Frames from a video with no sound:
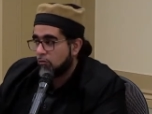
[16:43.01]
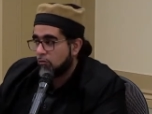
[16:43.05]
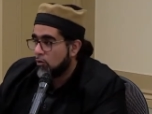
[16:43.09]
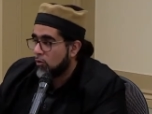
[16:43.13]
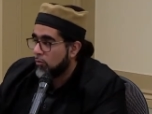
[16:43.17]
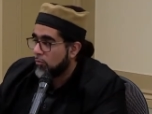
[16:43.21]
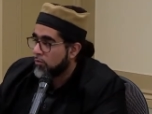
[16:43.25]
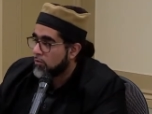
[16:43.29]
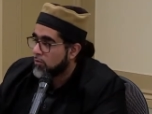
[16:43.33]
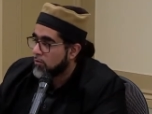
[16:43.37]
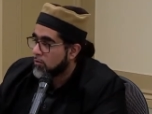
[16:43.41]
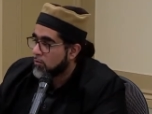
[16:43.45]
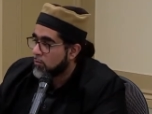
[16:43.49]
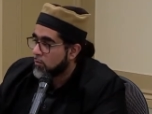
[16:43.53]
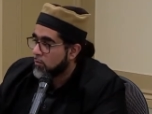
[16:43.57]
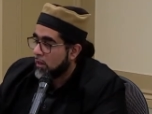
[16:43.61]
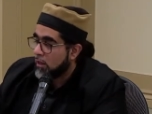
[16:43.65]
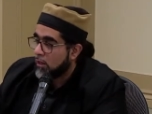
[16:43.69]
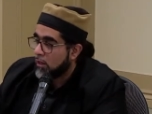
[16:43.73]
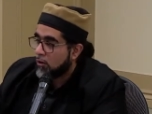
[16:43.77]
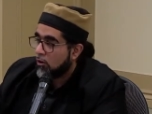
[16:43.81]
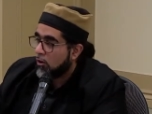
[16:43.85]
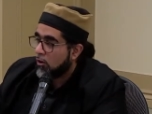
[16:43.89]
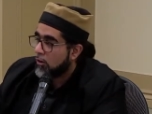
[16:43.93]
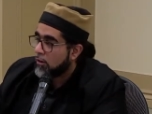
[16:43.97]
no business being
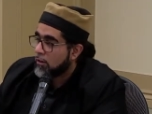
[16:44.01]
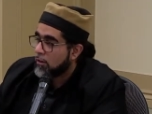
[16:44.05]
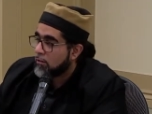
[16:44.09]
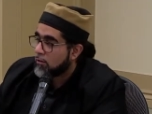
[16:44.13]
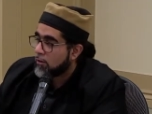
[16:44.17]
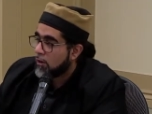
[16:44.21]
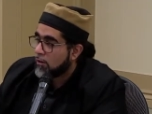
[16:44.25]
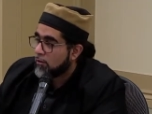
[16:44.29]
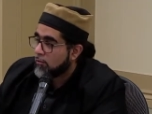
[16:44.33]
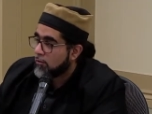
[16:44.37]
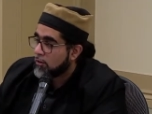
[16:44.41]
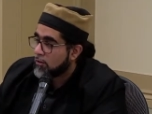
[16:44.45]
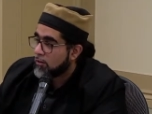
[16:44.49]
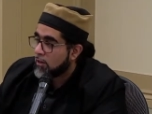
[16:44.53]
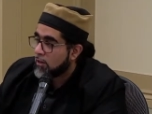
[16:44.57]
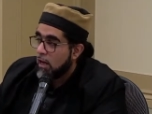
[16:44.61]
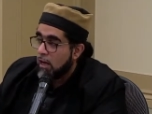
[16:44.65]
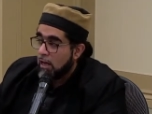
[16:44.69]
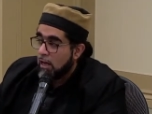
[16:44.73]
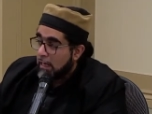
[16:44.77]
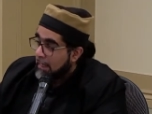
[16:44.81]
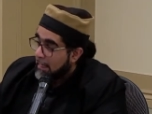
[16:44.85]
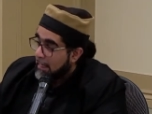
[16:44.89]
in all of these countries